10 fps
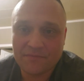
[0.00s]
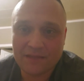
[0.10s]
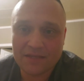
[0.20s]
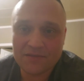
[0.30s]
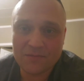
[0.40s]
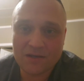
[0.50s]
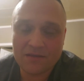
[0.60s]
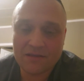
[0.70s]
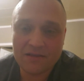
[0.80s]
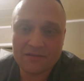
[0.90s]
that's the way
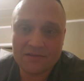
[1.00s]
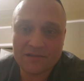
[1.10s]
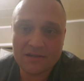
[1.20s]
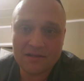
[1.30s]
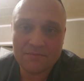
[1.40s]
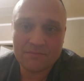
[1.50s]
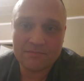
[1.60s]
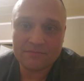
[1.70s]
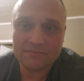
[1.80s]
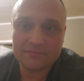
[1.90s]
things are set up.
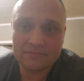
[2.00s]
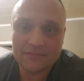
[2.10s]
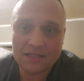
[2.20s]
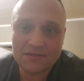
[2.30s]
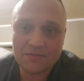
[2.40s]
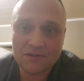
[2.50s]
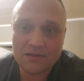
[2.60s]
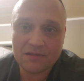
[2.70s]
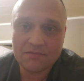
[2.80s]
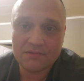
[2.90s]
That's the way
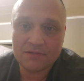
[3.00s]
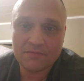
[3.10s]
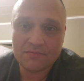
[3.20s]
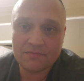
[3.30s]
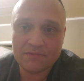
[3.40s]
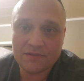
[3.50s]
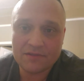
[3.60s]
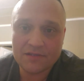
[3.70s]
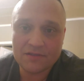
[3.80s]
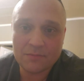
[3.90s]
the
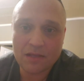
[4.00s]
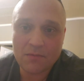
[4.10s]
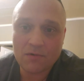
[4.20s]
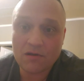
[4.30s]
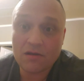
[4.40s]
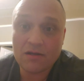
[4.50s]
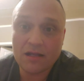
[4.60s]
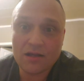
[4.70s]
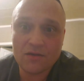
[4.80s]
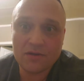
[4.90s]
system that we're on
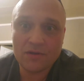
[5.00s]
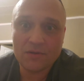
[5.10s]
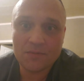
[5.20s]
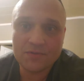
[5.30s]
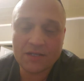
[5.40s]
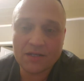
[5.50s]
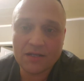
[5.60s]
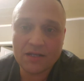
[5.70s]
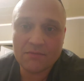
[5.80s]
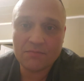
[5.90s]
now, you know what I'm saying,
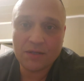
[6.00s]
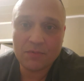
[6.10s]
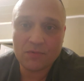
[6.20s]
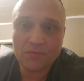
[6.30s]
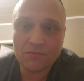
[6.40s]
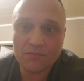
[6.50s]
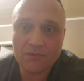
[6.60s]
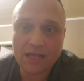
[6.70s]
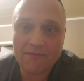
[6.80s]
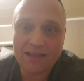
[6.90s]
that people
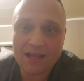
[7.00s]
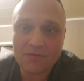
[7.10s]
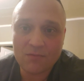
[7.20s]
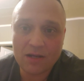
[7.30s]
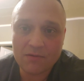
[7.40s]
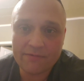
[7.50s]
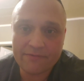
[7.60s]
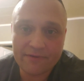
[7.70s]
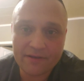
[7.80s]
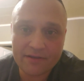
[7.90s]
have gotten away with
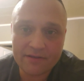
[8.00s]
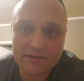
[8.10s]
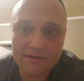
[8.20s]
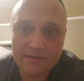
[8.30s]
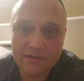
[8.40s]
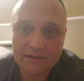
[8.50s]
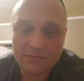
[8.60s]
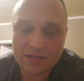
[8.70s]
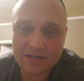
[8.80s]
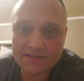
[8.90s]

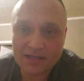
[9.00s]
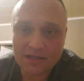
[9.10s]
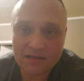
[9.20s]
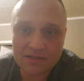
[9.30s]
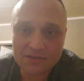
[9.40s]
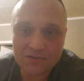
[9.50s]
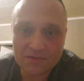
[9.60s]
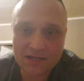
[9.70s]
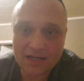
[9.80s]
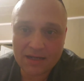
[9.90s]
playing psychological
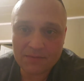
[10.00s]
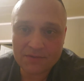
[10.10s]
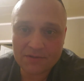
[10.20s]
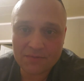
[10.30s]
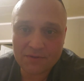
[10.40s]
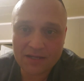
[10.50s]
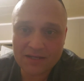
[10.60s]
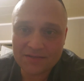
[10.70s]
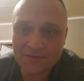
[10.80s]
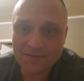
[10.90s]
games, and they're playing
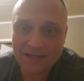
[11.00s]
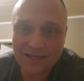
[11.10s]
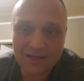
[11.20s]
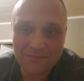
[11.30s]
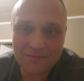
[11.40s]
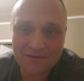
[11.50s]
this little game,